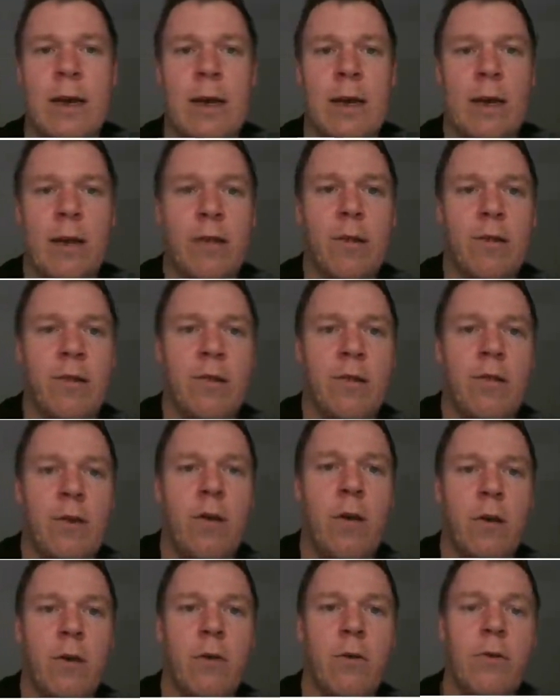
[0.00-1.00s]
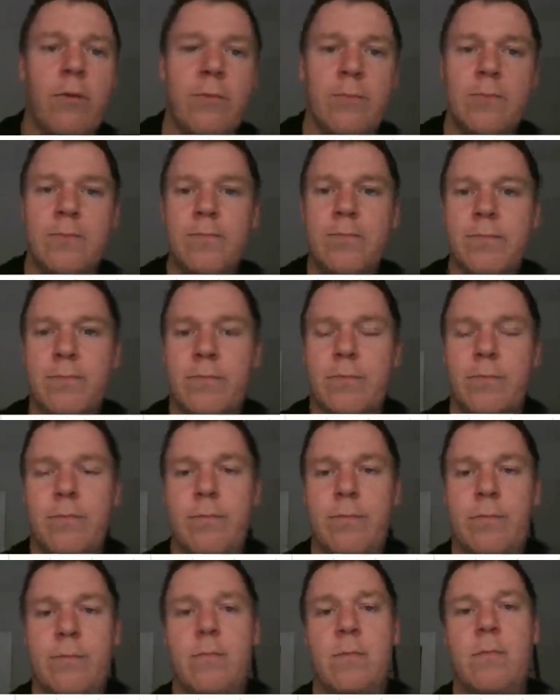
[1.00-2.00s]
So
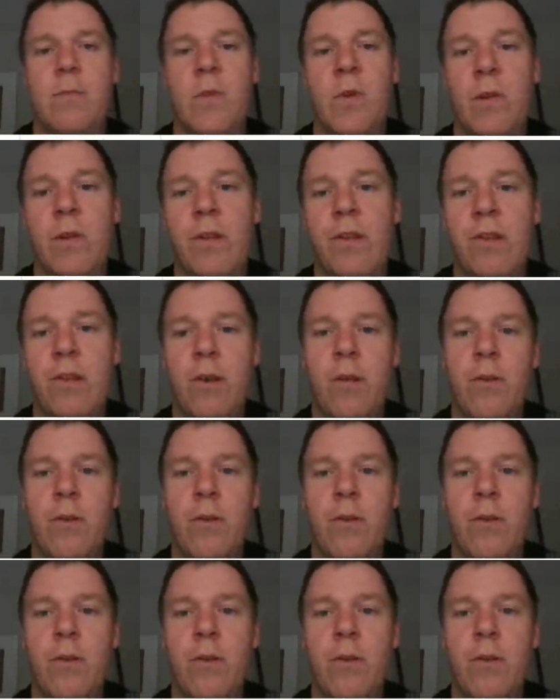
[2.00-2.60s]
the SO